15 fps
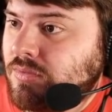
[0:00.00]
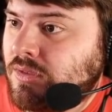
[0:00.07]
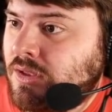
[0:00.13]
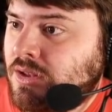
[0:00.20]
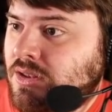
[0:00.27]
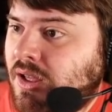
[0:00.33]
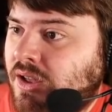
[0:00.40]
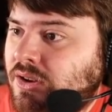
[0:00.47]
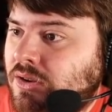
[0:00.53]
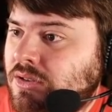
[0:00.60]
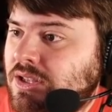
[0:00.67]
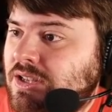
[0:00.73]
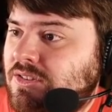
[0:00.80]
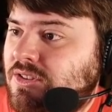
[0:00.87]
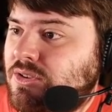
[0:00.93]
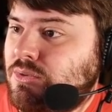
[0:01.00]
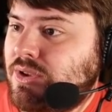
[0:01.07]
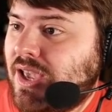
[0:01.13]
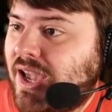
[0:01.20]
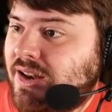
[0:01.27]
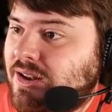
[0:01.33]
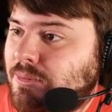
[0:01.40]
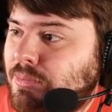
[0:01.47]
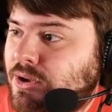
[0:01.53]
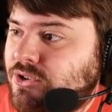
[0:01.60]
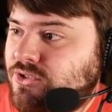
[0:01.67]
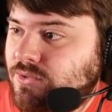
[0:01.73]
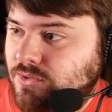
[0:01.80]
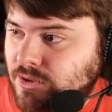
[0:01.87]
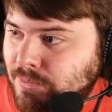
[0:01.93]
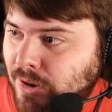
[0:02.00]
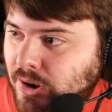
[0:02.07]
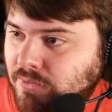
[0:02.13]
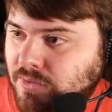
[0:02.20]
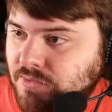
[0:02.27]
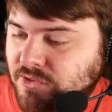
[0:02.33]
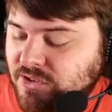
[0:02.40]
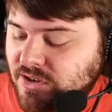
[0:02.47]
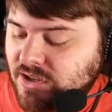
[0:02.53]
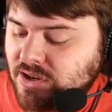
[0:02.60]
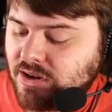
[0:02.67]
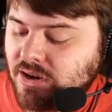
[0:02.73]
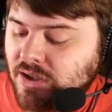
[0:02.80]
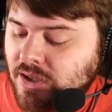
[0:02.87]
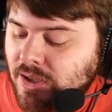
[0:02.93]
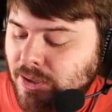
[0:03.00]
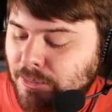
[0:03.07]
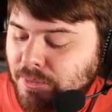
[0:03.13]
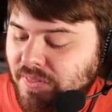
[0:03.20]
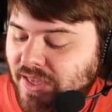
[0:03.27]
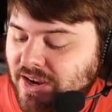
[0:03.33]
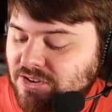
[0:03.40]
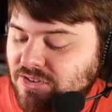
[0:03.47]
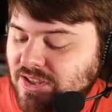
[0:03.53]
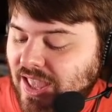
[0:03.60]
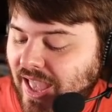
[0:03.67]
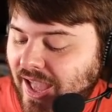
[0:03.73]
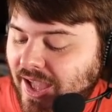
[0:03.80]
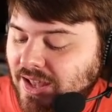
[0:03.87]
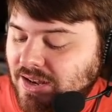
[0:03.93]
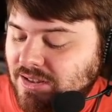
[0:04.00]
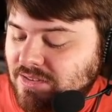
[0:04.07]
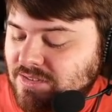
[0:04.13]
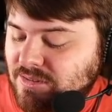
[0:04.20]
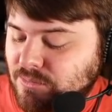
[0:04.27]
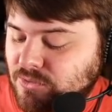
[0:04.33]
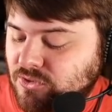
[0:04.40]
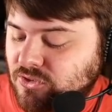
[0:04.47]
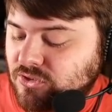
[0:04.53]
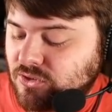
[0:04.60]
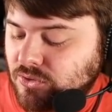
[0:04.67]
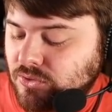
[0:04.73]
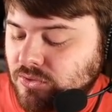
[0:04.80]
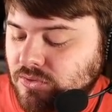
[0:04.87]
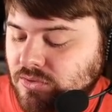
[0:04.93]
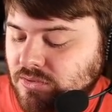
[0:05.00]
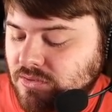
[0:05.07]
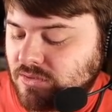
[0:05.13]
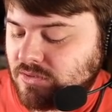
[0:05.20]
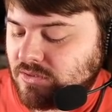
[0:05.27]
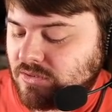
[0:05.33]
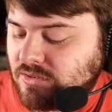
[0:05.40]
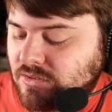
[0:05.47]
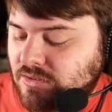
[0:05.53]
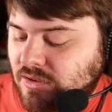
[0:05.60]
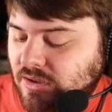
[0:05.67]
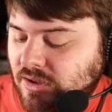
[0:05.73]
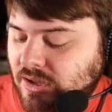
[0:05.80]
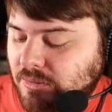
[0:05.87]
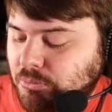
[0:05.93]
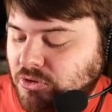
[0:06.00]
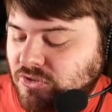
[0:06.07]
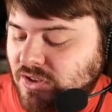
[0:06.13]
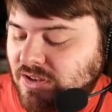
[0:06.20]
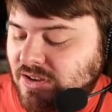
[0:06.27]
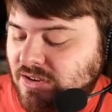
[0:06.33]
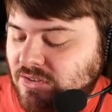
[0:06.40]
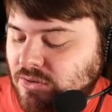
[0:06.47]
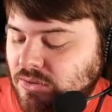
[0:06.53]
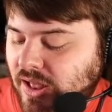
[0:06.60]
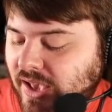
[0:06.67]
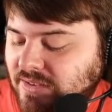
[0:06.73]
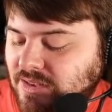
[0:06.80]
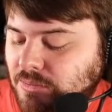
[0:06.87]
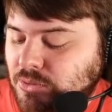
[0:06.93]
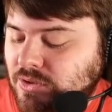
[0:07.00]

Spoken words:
not only do you get a bunch of Z-Power for Vegeta here, but they actually added some souls, which they didn't do last time.